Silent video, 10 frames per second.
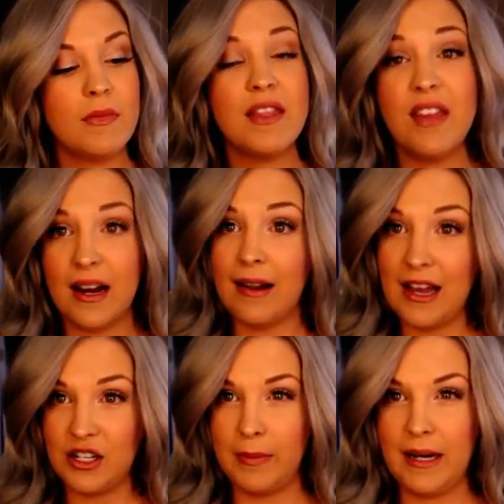
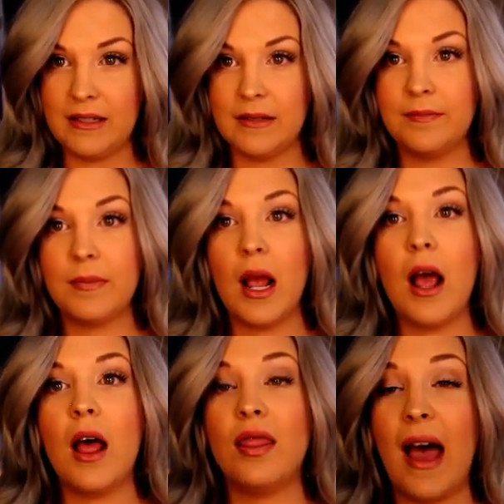lash band.
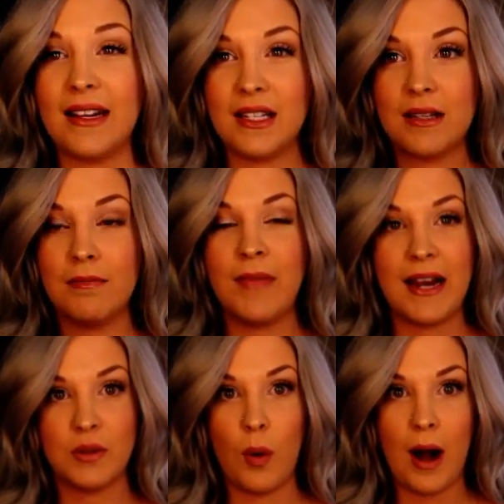
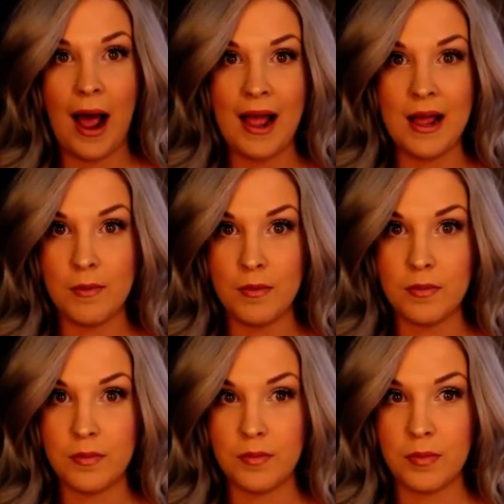That's what I
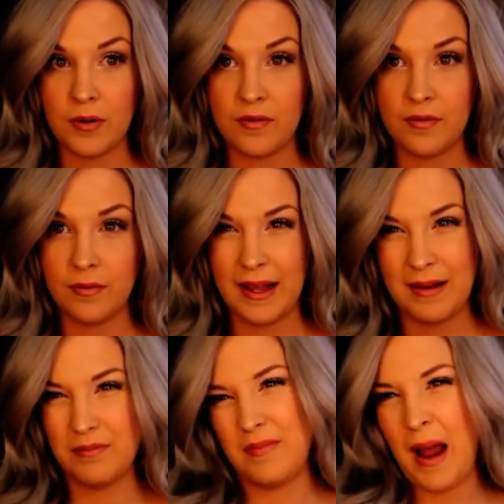am
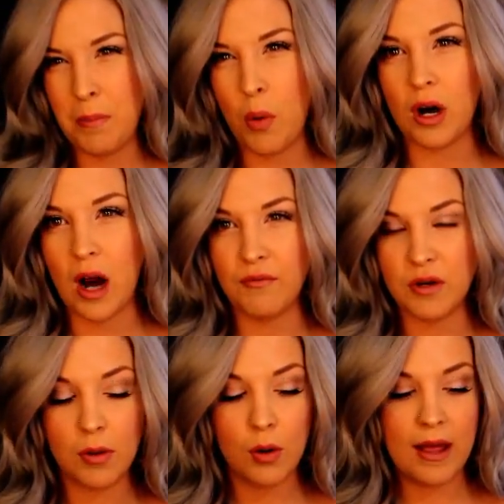I'm more
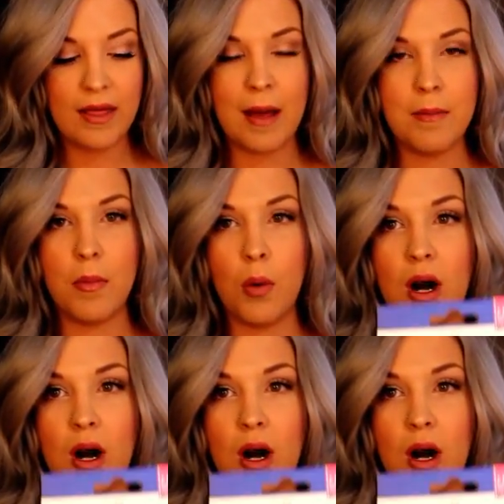comfortable with. I'm more